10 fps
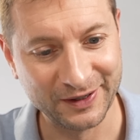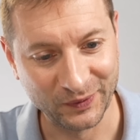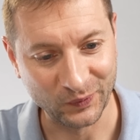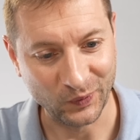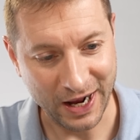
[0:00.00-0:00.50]

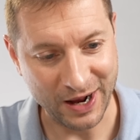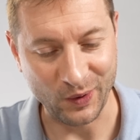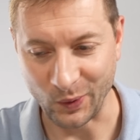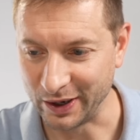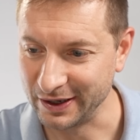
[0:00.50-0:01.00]
wow,
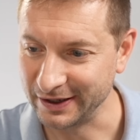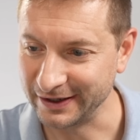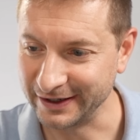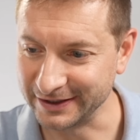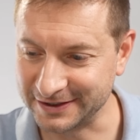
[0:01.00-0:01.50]

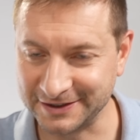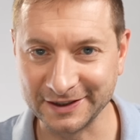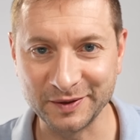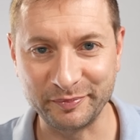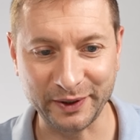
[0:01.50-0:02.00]
it's
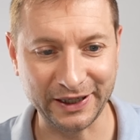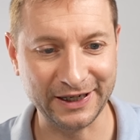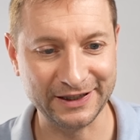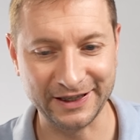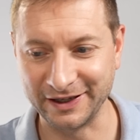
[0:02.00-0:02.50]
still
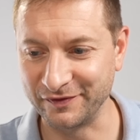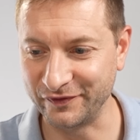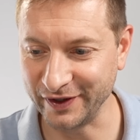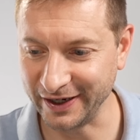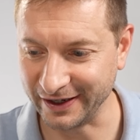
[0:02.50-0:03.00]
beating the
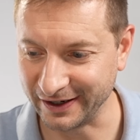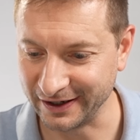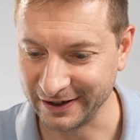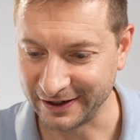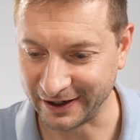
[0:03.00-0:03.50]
NVIDIA
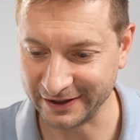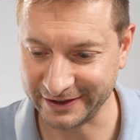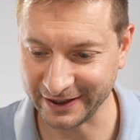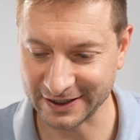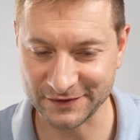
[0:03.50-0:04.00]

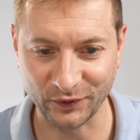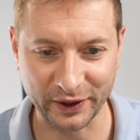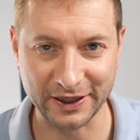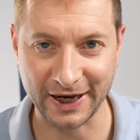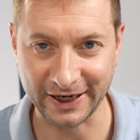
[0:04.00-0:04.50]
RTX
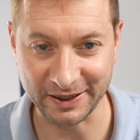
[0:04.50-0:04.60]
4090